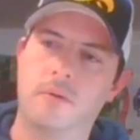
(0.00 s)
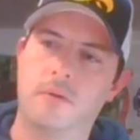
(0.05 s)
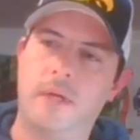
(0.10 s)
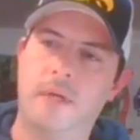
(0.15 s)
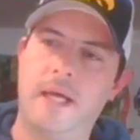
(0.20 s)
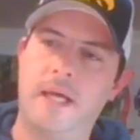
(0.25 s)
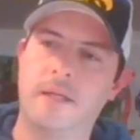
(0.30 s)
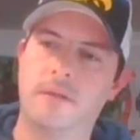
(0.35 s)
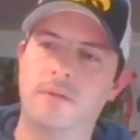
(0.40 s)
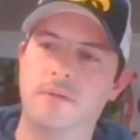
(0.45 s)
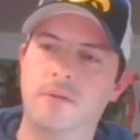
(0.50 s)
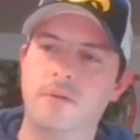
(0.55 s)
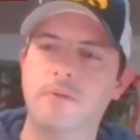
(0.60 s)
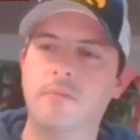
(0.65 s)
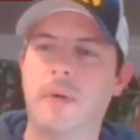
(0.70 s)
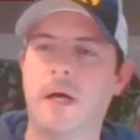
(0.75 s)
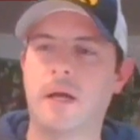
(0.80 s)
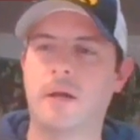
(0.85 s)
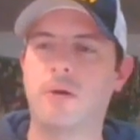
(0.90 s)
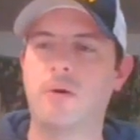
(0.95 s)
Adds to
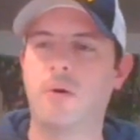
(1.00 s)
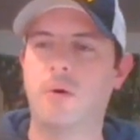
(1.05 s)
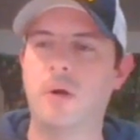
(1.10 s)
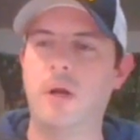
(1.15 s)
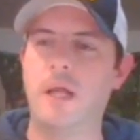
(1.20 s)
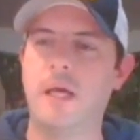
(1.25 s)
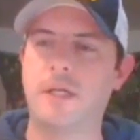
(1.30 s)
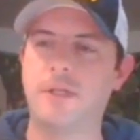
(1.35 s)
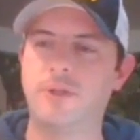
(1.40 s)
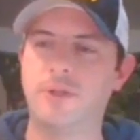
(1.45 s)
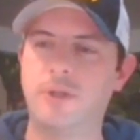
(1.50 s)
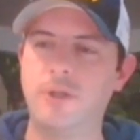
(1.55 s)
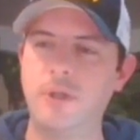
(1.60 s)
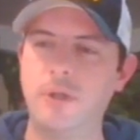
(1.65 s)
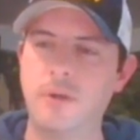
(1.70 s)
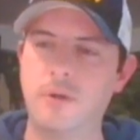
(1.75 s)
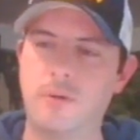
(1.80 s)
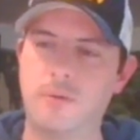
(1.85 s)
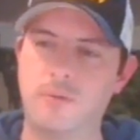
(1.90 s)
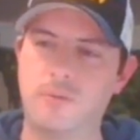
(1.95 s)
my
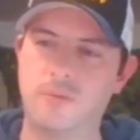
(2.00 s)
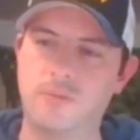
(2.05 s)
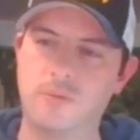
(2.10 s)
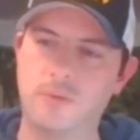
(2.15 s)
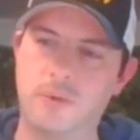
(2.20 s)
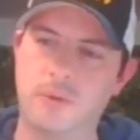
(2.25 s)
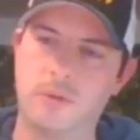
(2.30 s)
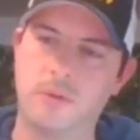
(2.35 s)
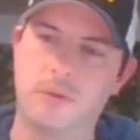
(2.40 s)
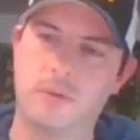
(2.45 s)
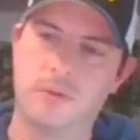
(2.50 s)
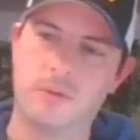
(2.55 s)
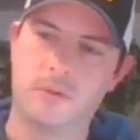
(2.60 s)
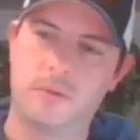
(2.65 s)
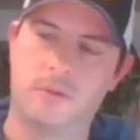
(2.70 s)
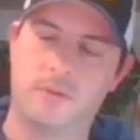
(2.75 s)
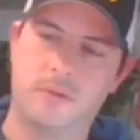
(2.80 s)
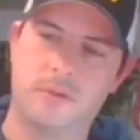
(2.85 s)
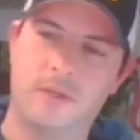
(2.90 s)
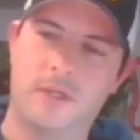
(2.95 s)
collection.
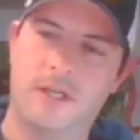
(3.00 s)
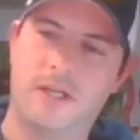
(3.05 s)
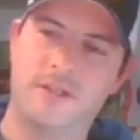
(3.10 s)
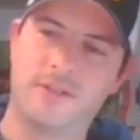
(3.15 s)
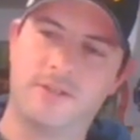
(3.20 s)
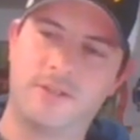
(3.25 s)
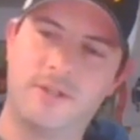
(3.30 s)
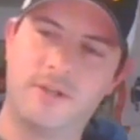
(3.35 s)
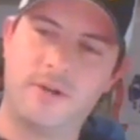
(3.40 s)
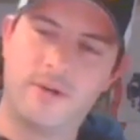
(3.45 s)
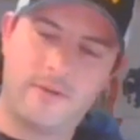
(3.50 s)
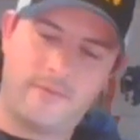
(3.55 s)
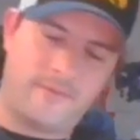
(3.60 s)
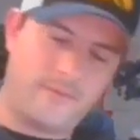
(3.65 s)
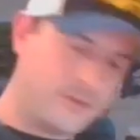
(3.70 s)
I'll stir it for